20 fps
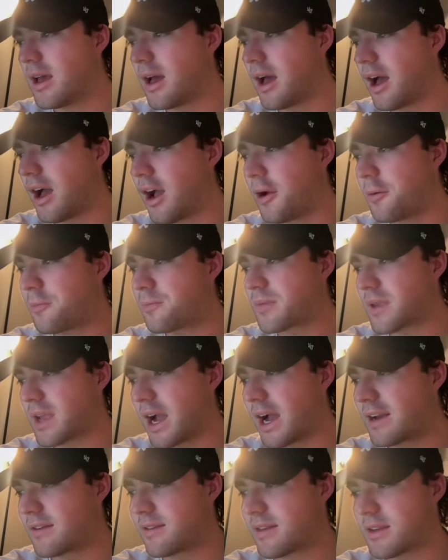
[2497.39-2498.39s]
I
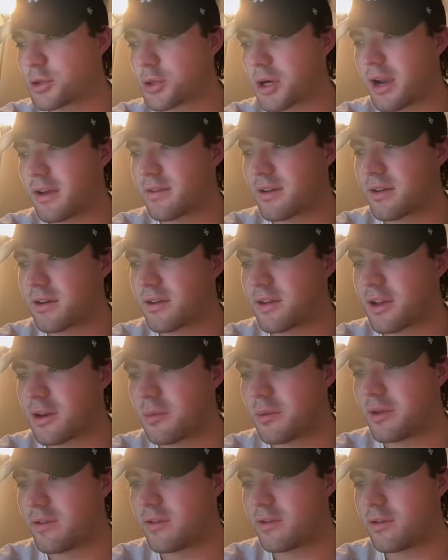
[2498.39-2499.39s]
just think Tri-Center is going
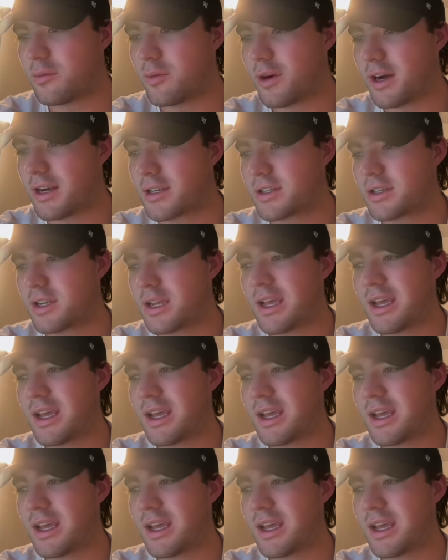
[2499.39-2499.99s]
to be too much.